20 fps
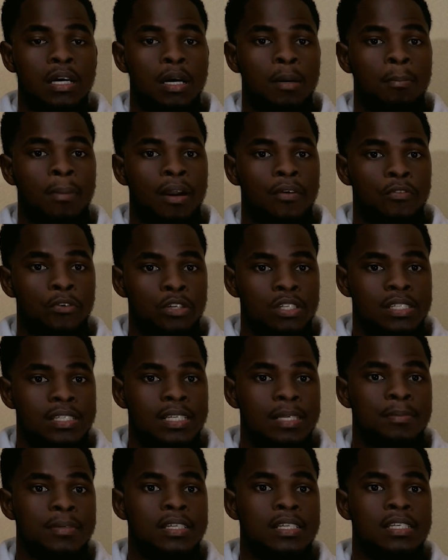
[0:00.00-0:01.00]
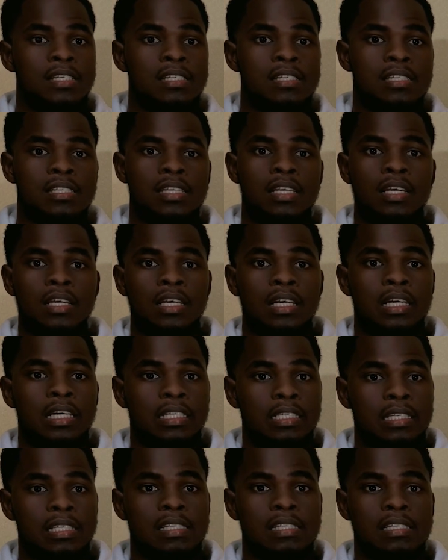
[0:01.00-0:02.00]
my first name is
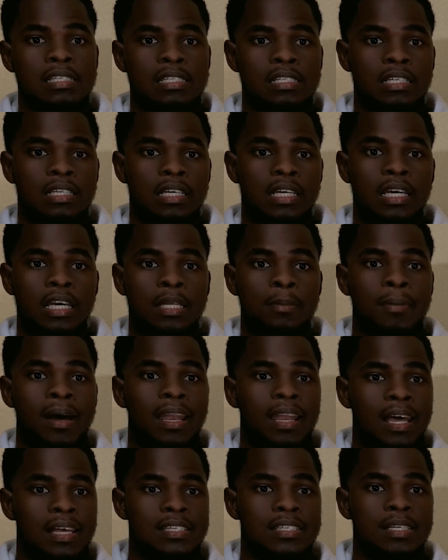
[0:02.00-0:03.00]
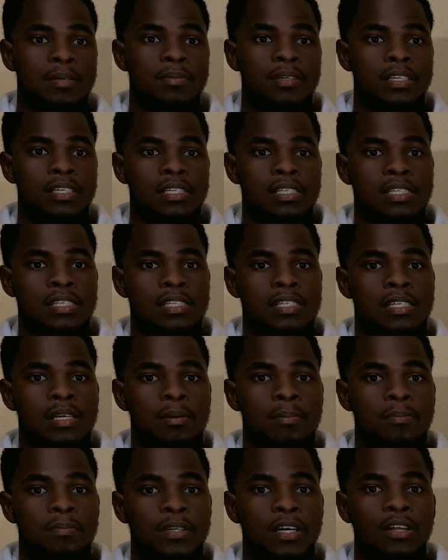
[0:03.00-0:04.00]
Gensley and my last name is
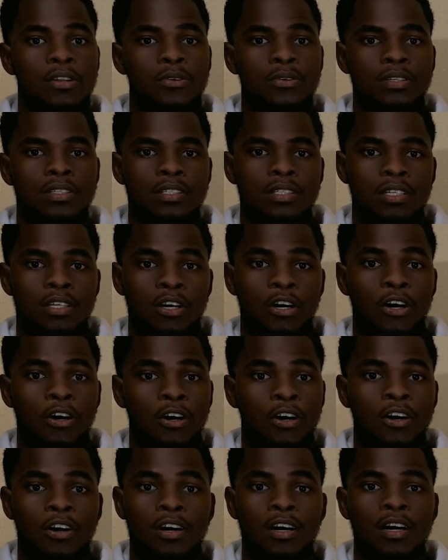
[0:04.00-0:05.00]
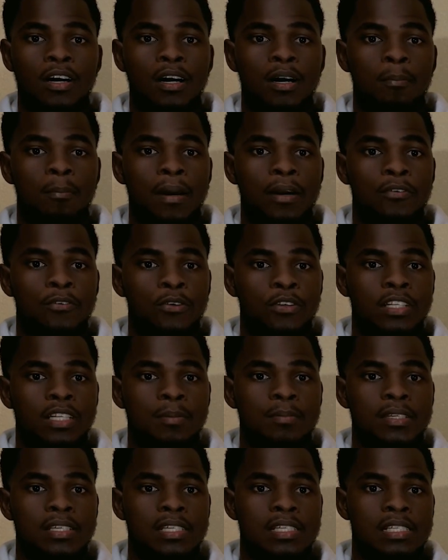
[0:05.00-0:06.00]
Pierre Louis, or my full
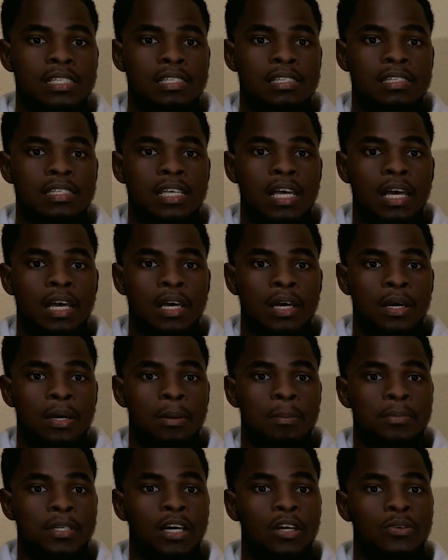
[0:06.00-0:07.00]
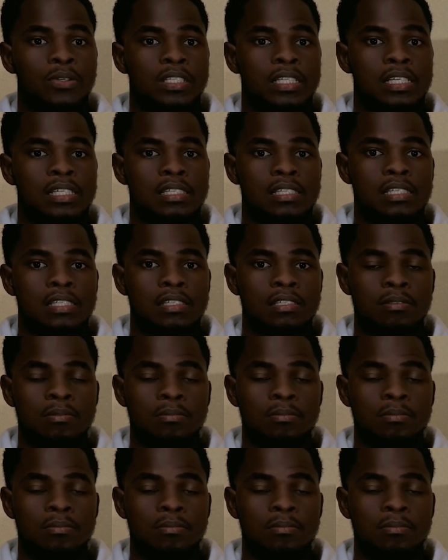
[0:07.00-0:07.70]
name is Pierre Louis Gensley.